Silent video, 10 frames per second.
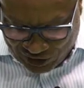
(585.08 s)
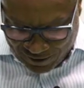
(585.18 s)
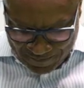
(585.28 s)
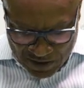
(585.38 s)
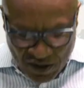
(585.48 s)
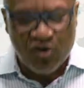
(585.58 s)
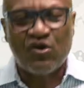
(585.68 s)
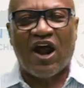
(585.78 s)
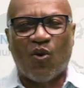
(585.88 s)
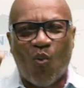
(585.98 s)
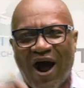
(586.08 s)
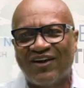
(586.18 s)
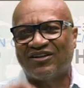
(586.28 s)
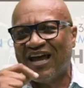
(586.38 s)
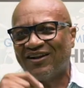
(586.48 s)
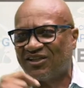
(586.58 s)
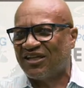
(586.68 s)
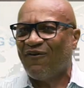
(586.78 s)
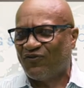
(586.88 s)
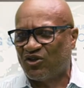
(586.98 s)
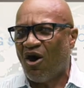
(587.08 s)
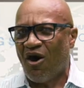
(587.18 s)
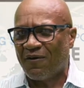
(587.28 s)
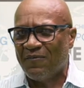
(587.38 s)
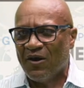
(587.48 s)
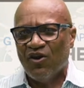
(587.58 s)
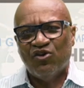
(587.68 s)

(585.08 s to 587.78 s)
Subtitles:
you. You got to watch that self-talk.